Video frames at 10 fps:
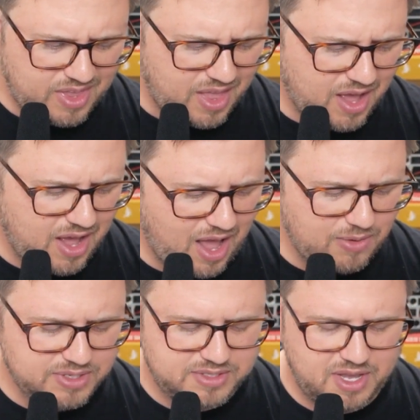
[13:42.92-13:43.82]
uh, I
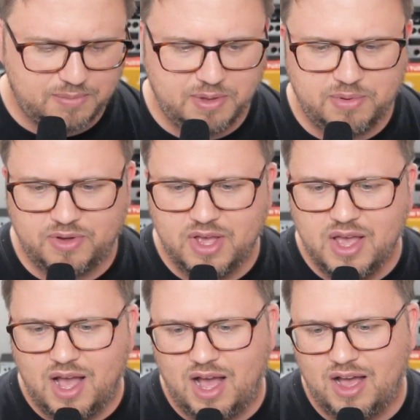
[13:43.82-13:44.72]
always tell people
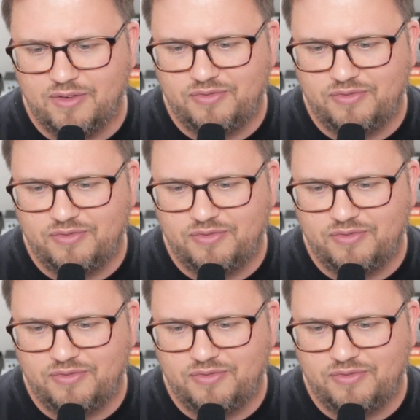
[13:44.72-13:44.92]
uh,